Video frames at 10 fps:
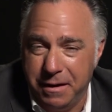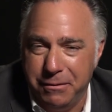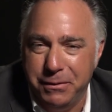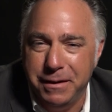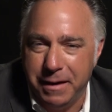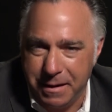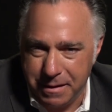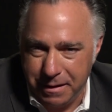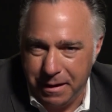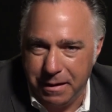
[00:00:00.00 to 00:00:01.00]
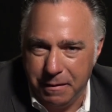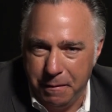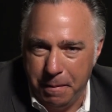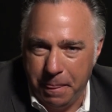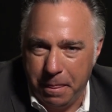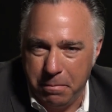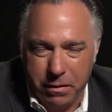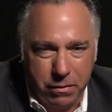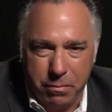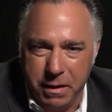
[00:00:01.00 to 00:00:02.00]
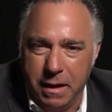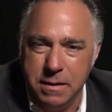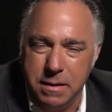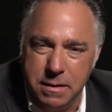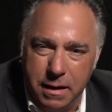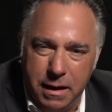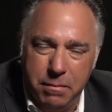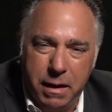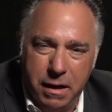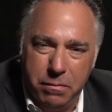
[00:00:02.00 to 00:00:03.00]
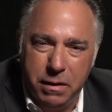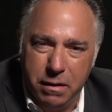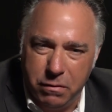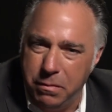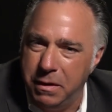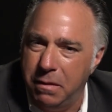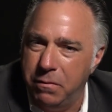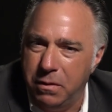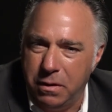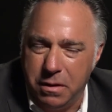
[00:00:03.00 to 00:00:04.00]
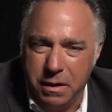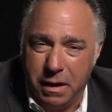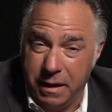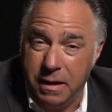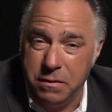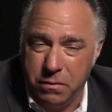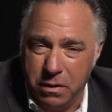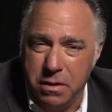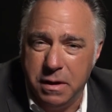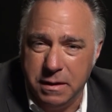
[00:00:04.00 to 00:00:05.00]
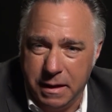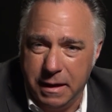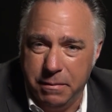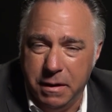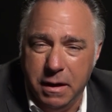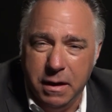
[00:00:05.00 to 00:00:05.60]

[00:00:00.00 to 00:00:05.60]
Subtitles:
They don't realize it yet, but they're up against the same enemy that we've been up against for a long time.